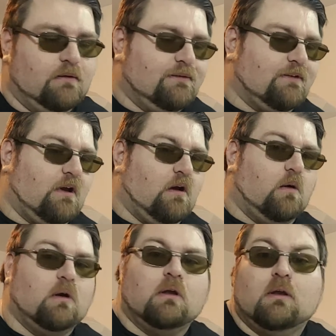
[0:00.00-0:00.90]

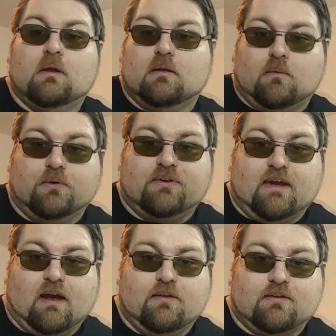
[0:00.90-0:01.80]
So we'll
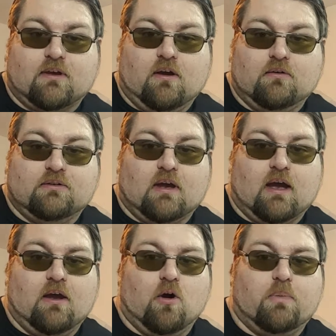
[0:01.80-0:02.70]
see how this goes.
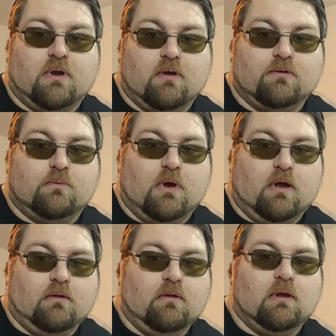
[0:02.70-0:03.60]
I hope it goes
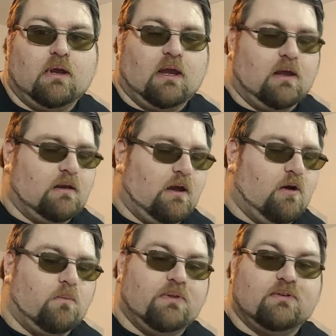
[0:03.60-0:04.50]
well, and I
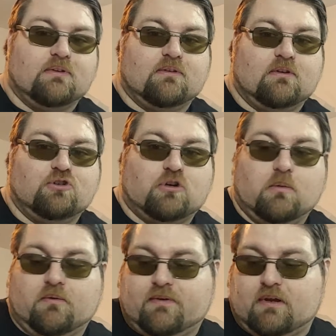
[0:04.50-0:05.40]
hope this is an
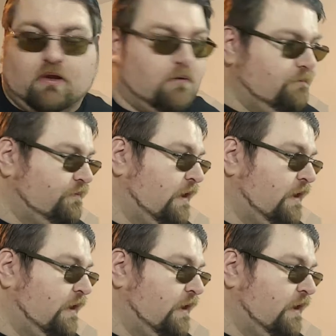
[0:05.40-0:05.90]
enjoyable video.